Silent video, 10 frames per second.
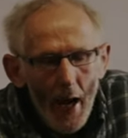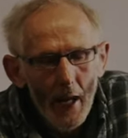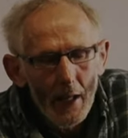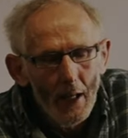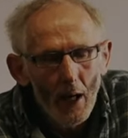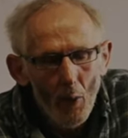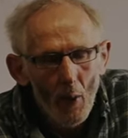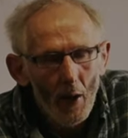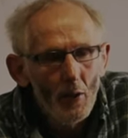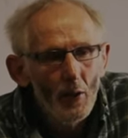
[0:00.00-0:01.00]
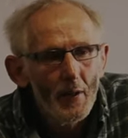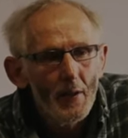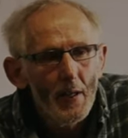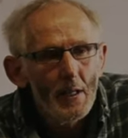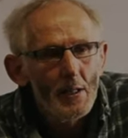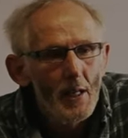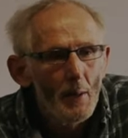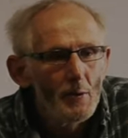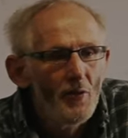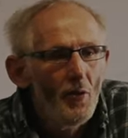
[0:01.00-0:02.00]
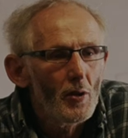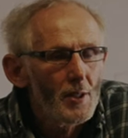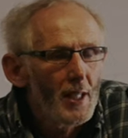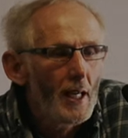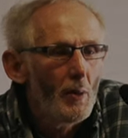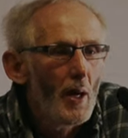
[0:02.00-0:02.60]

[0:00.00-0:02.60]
In 1 Corinthians chapter 14,